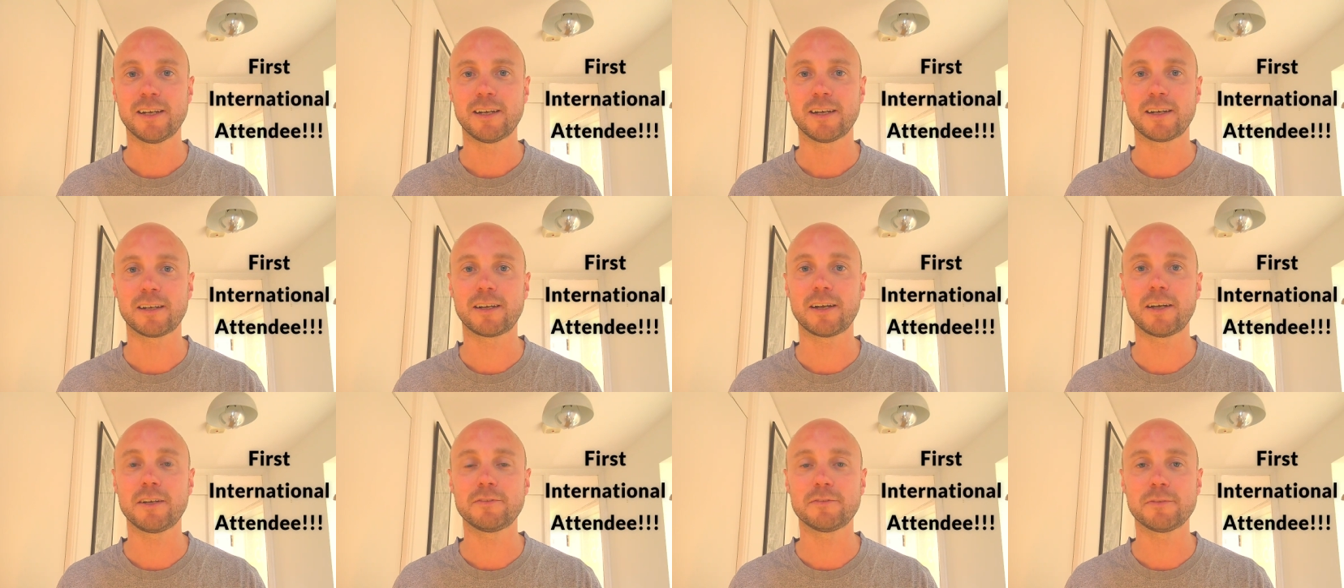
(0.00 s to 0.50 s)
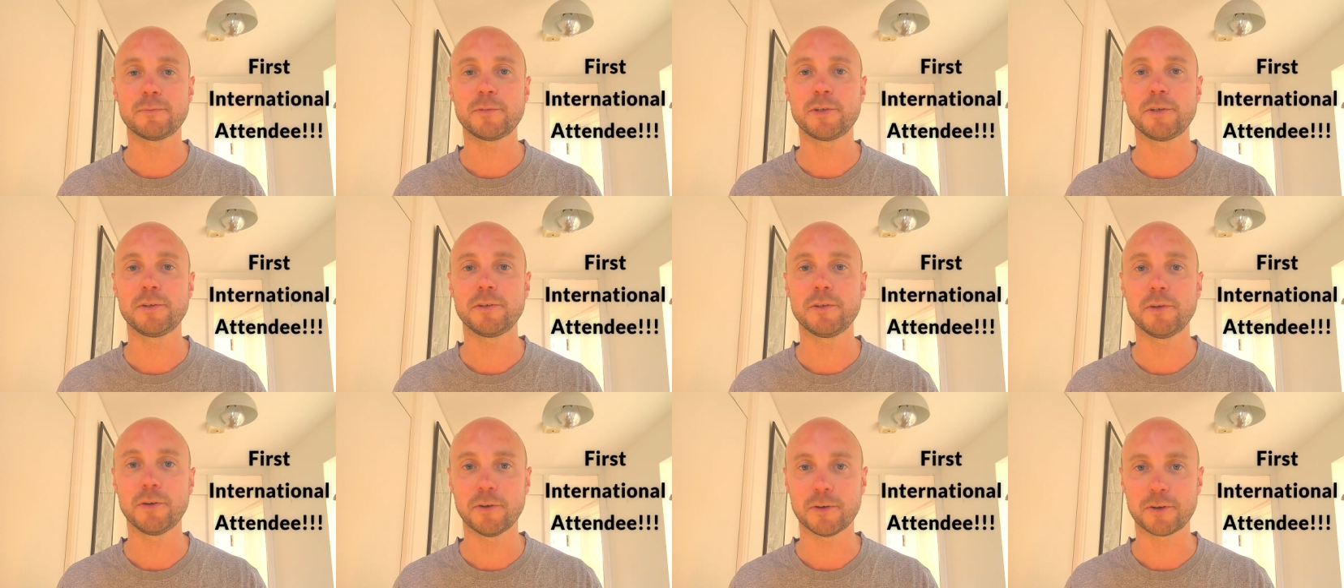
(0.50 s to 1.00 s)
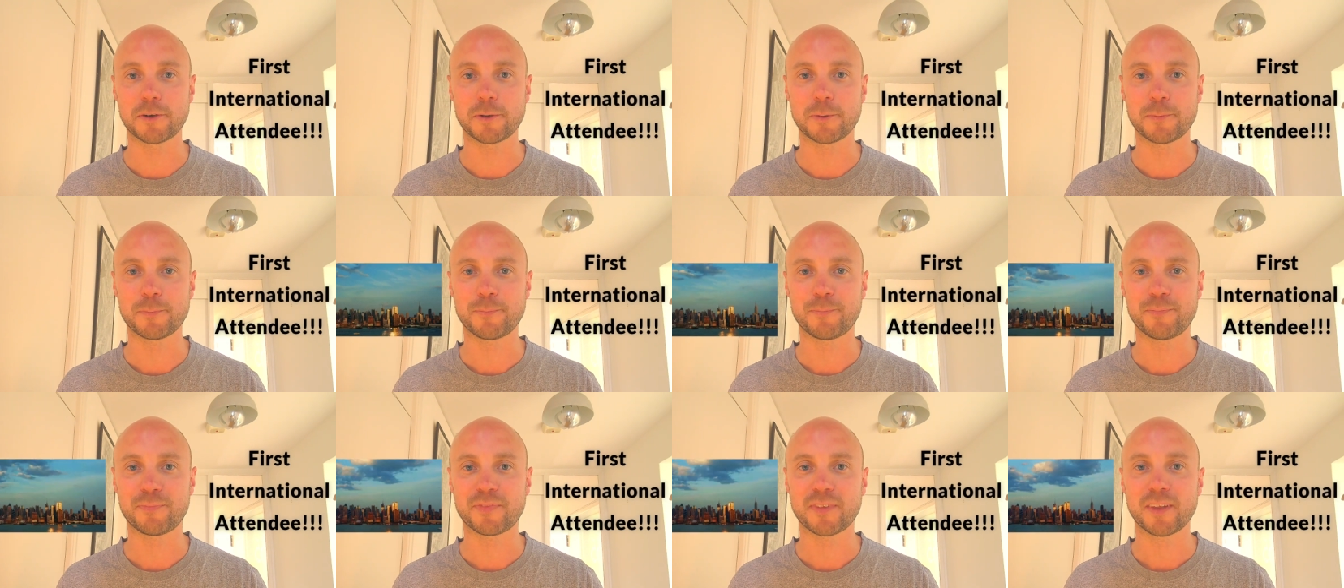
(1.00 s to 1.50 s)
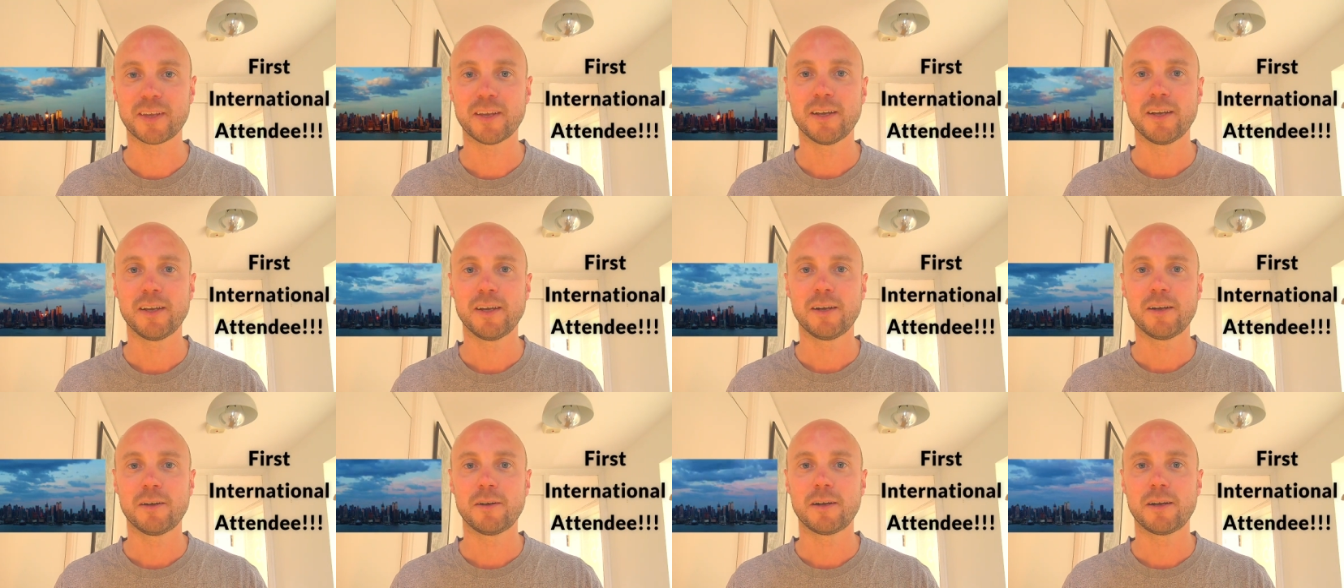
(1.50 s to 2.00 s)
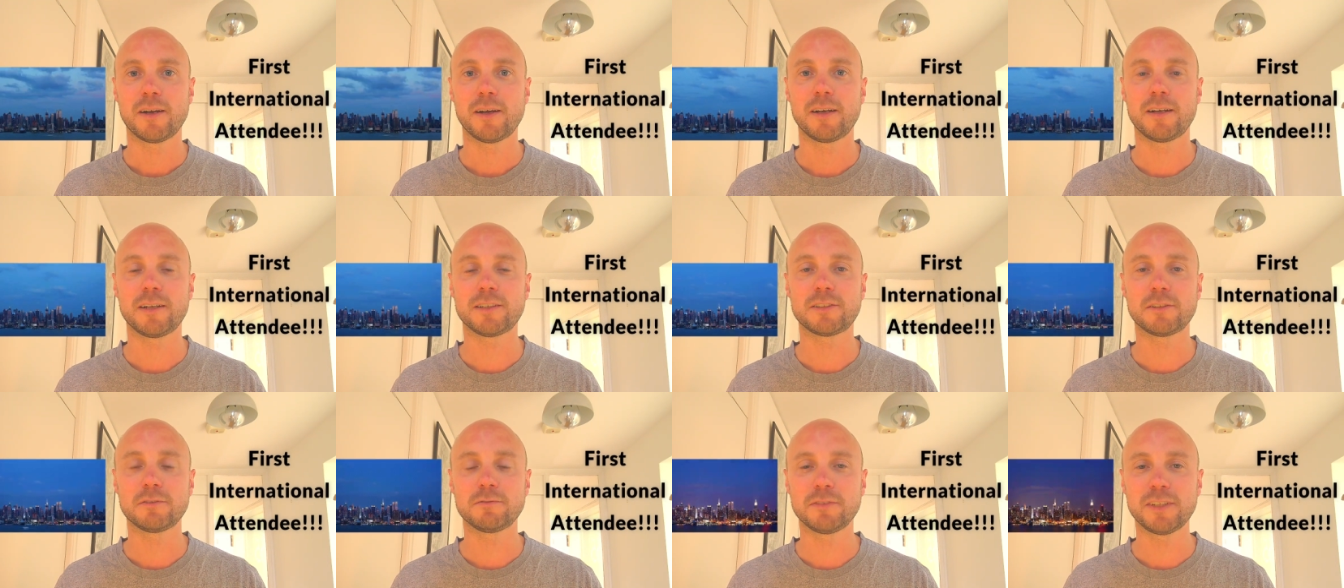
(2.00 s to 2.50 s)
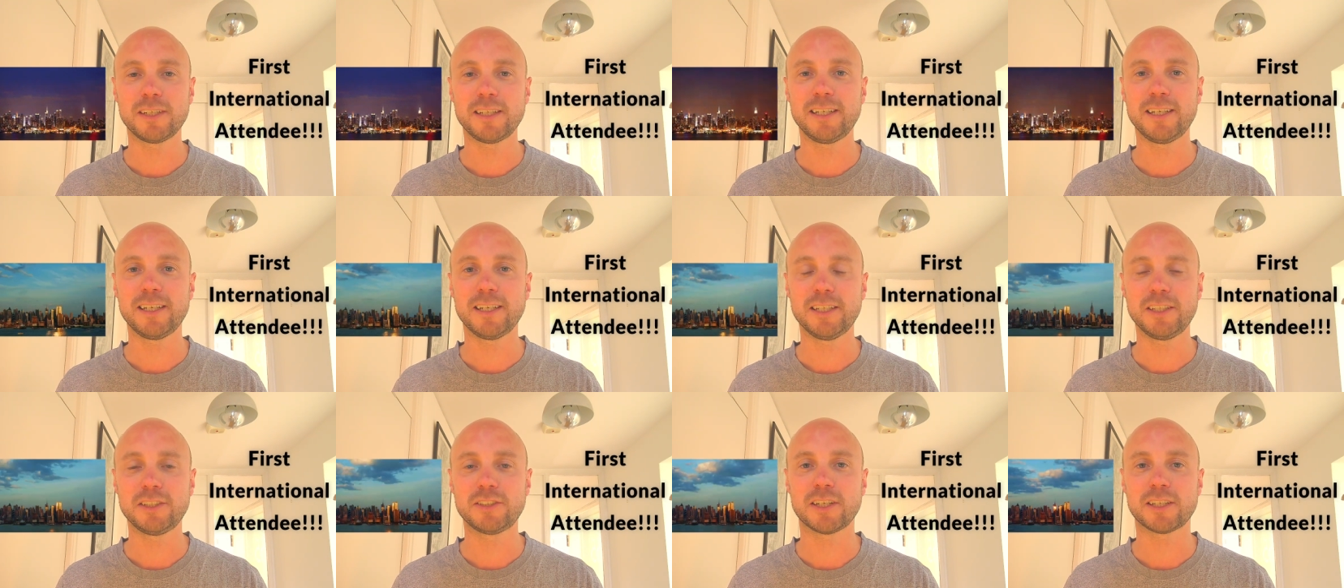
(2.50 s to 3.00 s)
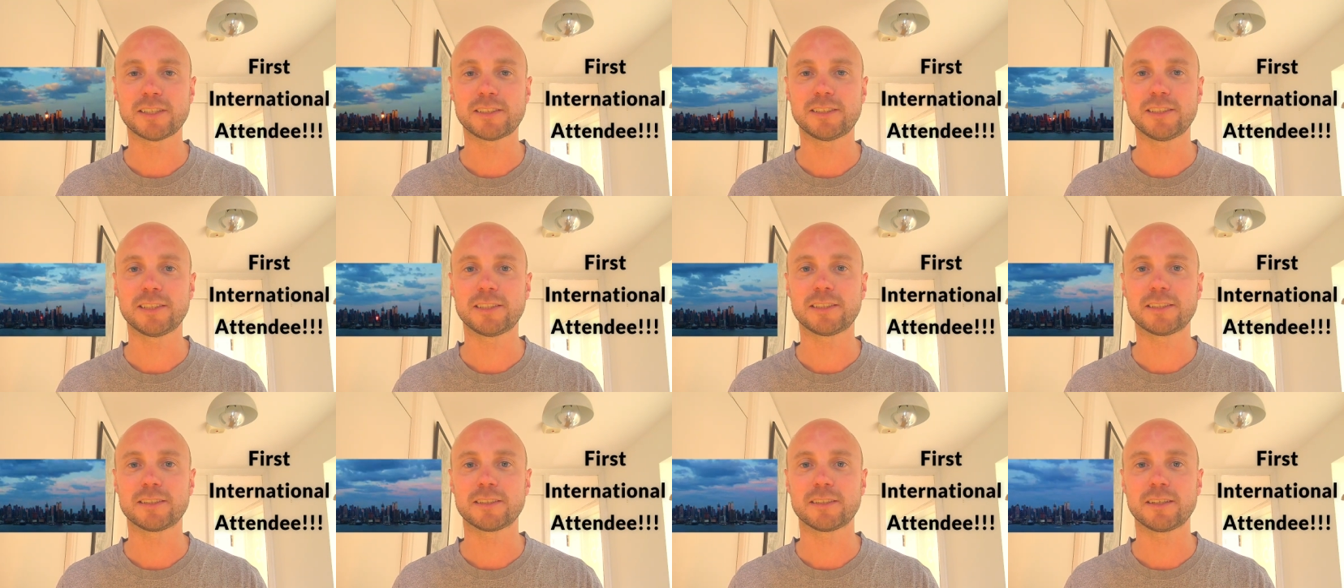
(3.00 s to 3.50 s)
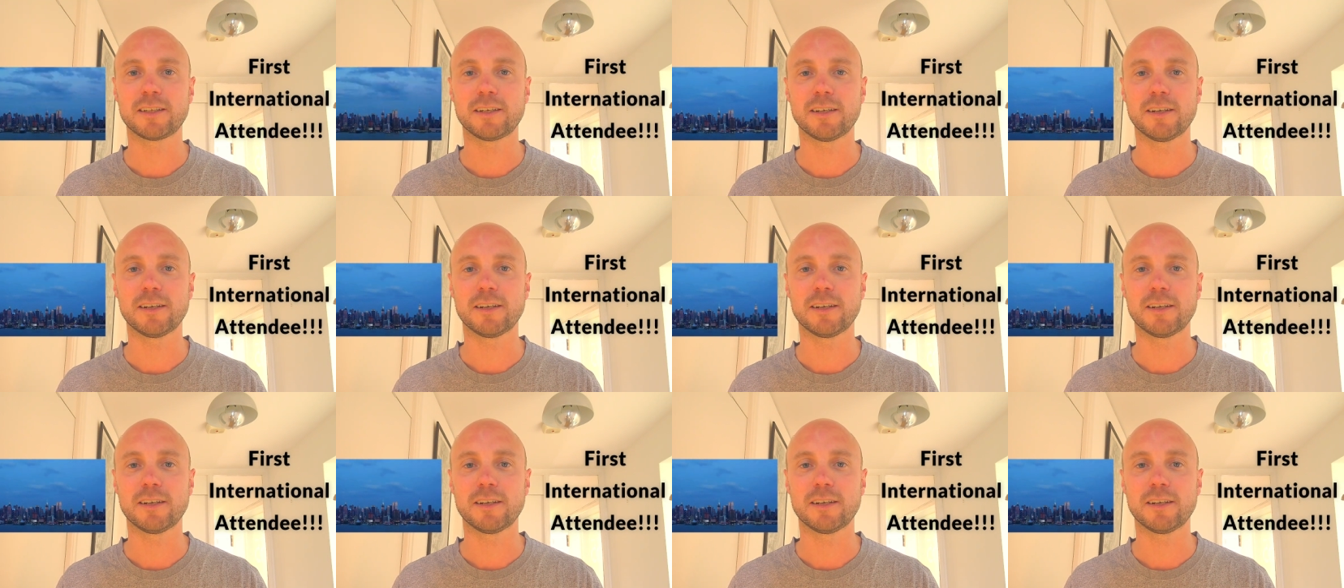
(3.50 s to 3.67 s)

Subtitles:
a guy from New York. It's a really interesting